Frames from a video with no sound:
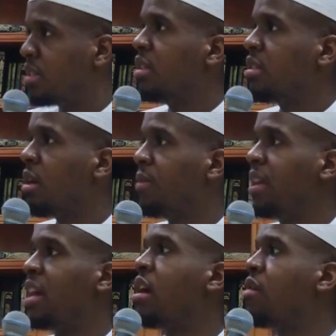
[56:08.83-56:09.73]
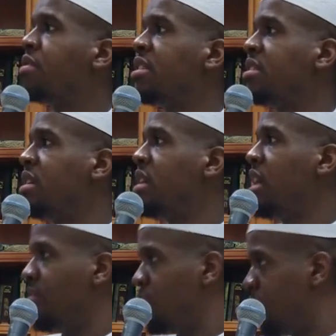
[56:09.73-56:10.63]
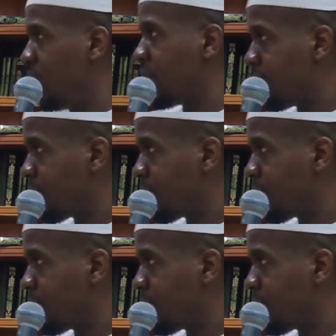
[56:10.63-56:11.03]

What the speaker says: something that covers his zina even what?